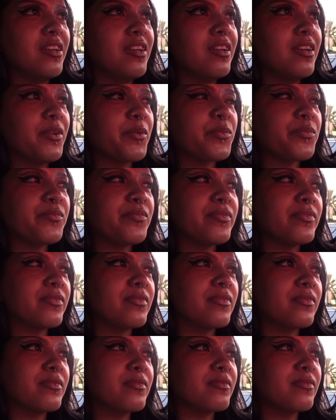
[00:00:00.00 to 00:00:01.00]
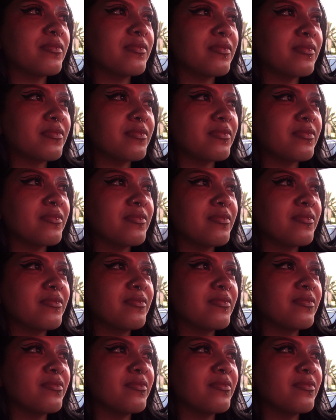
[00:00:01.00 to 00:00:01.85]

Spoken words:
No one is speaking in this clip.